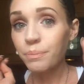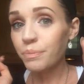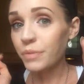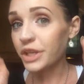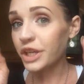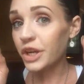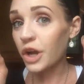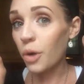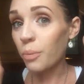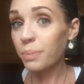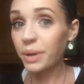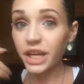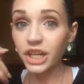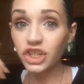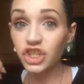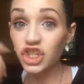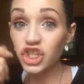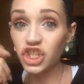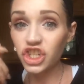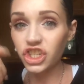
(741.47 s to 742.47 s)
you know,
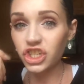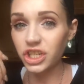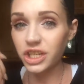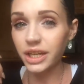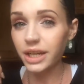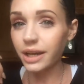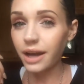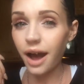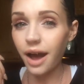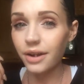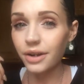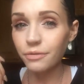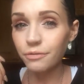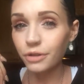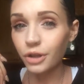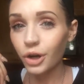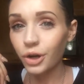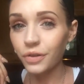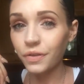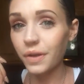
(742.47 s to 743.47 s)
pinched cheek kind of
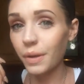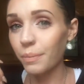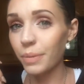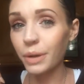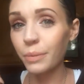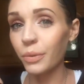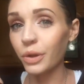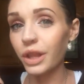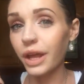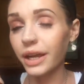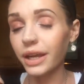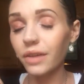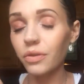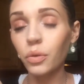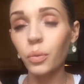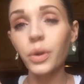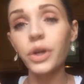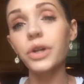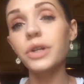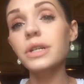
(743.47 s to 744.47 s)
look that people like in
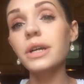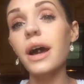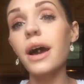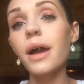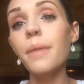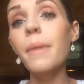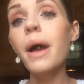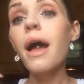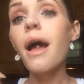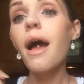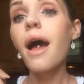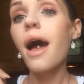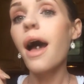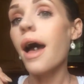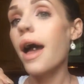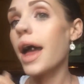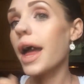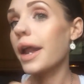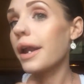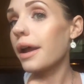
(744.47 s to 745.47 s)
the wintertime.
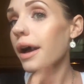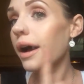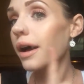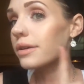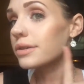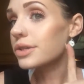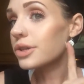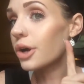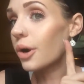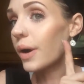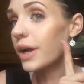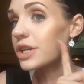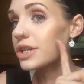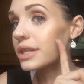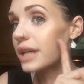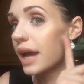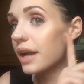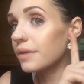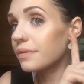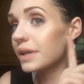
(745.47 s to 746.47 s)
And so I
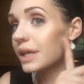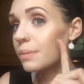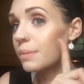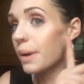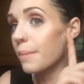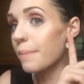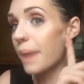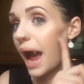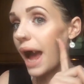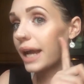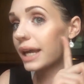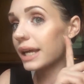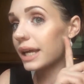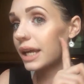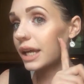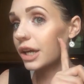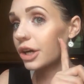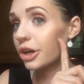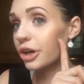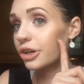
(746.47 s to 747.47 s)
just kind of keep it back
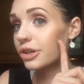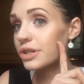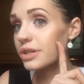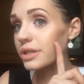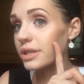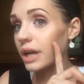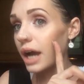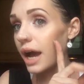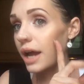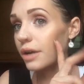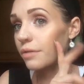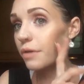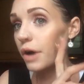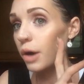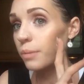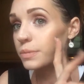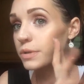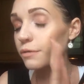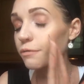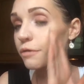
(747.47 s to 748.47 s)
here just to kind of
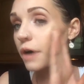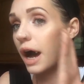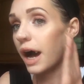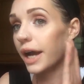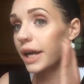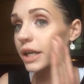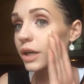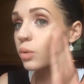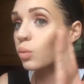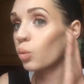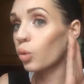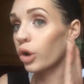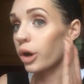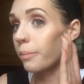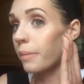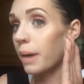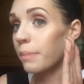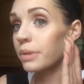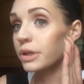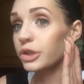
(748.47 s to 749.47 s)
help define and
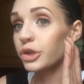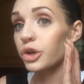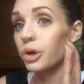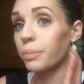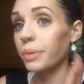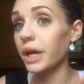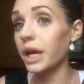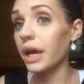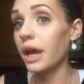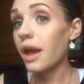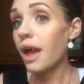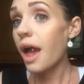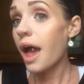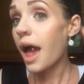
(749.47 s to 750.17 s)
warm up a little bit.